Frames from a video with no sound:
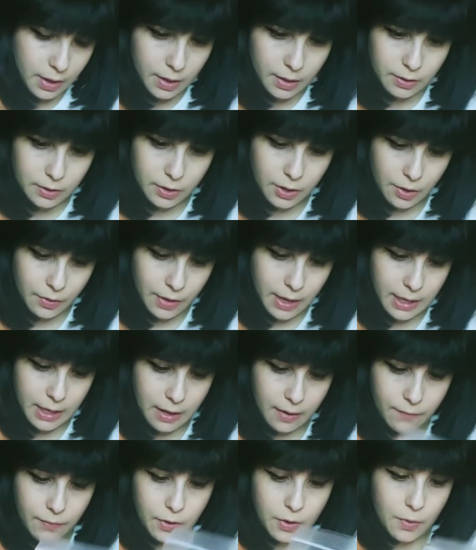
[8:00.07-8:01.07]
So they
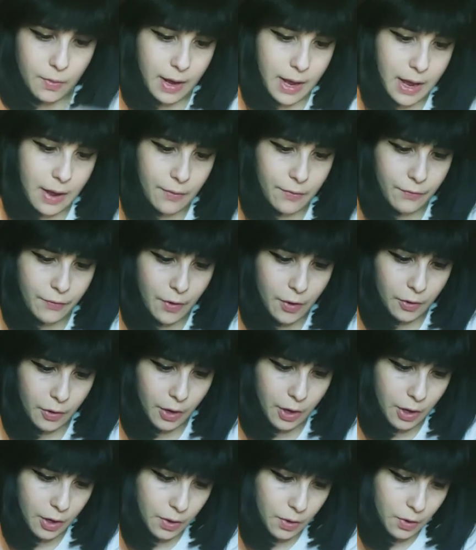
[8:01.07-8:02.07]
give you a
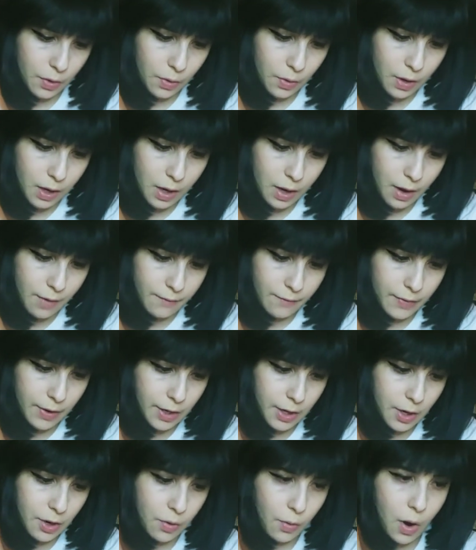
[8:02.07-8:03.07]
photo
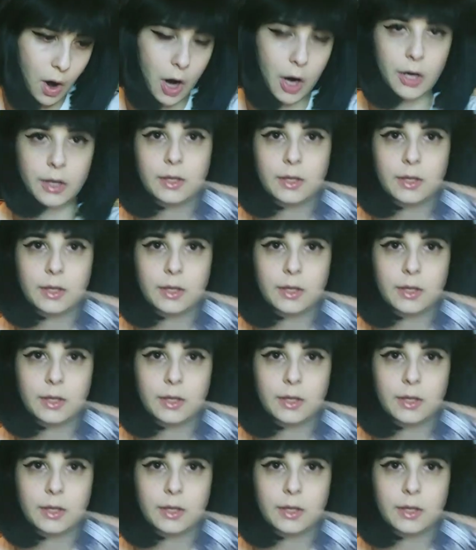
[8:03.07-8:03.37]
video art